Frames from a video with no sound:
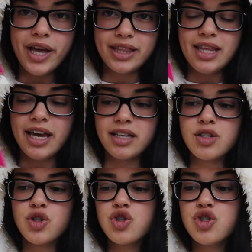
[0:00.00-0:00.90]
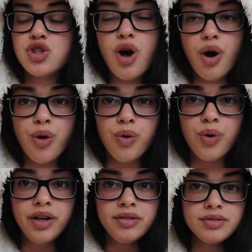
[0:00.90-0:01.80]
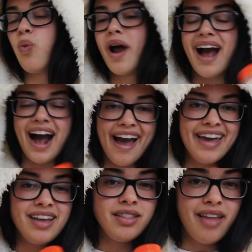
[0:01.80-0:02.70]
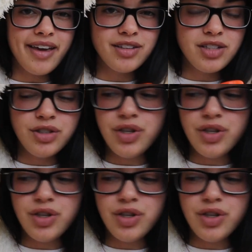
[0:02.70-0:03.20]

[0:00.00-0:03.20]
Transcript: with this. So what I like to